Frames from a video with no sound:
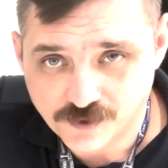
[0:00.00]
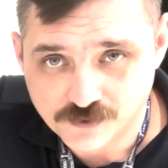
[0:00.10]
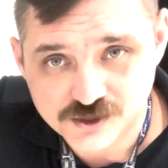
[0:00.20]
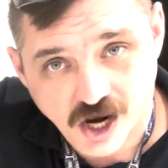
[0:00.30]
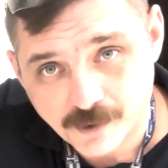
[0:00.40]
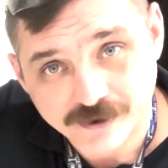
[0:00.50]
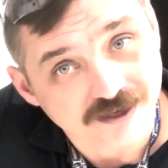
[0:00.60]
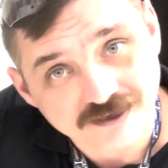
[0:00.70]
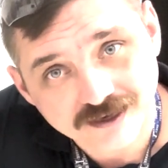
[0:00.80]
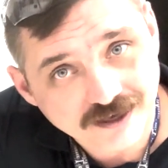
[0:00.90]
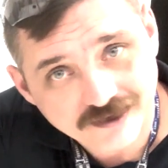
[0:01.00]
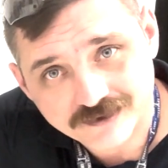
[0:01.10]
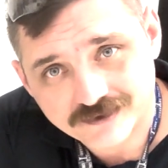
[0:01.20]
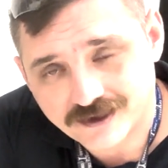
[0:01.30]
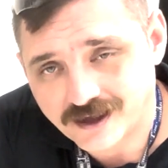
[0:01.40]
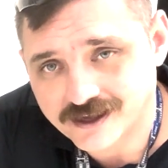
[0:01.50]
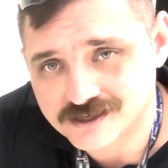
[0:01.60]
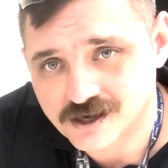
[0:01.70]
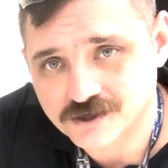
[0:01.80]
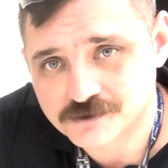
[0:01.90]
chopping
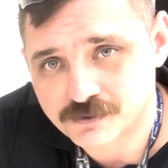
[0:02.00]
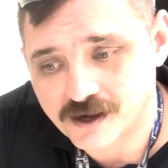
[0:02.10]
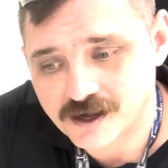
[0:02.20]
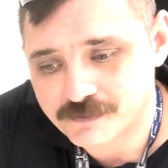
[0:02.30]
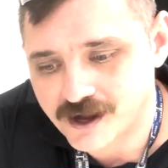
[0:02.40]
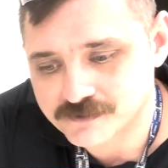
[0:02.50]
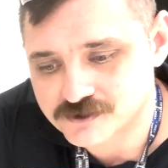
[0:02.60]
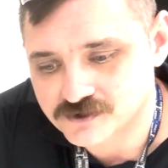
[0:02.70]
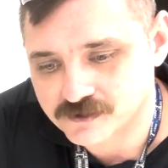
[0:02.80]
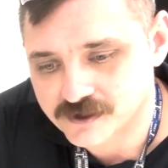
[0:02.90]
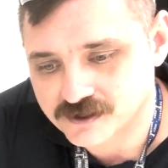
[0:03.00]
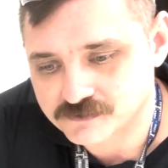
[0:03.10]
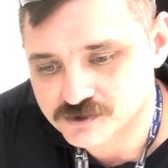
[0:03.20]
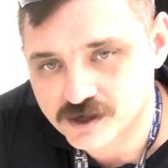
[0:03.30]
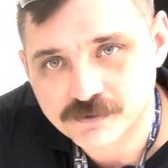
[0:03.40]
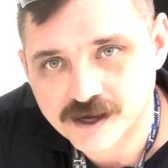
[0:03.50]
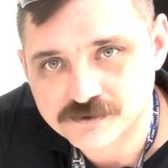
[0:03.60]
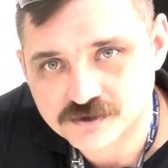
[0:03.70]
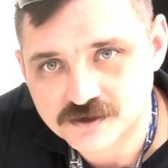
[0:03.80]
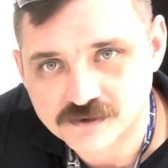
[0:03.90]
exhaust pipes to try to make them straight
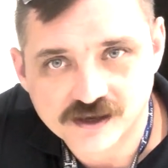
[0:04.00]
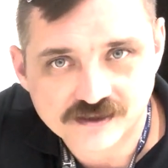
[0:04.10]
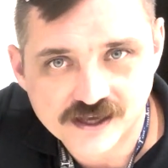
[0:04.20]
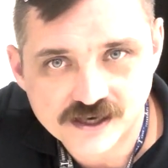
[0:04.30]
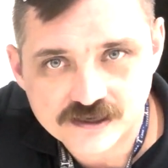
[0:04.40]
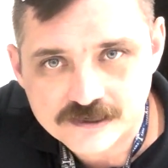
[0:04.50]
pipes or something like that.